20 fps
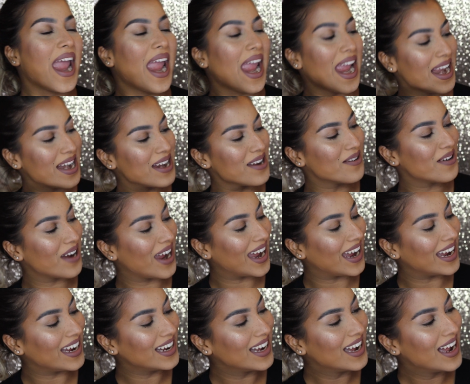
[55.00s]

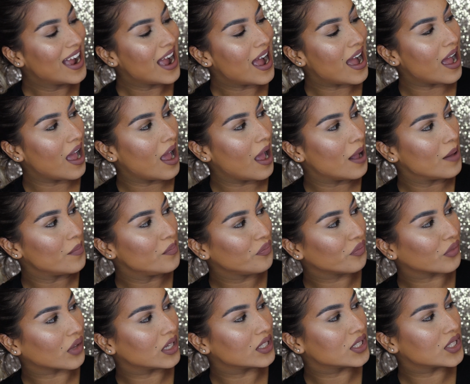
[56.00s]
anyway,
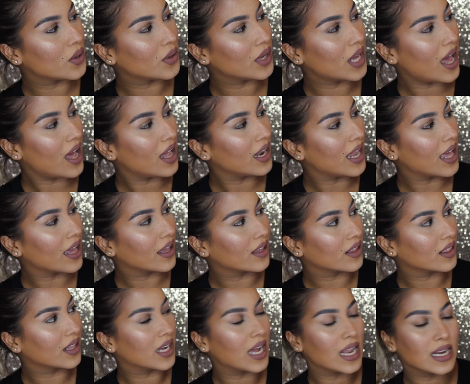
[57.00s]
so yeah,
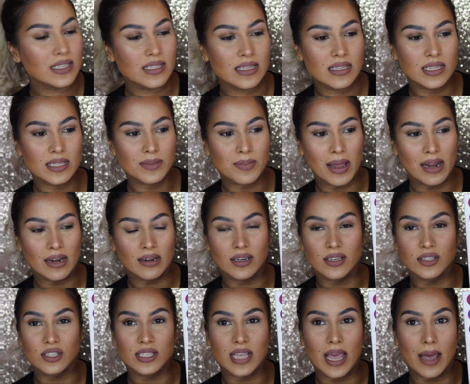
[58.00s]
like the colors in this palette
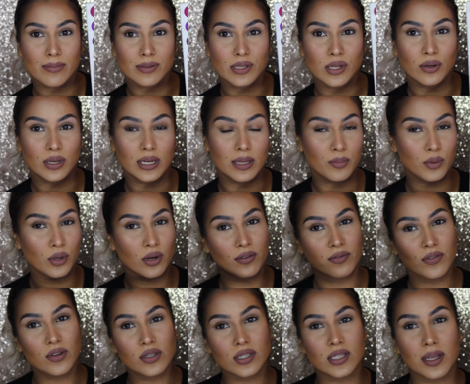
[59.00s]
are just absolutely
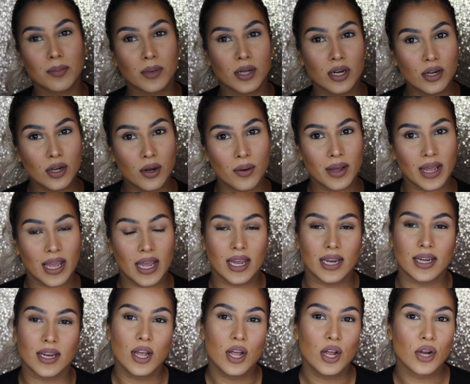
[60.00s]
beautiful. So I'm gonna go ahead,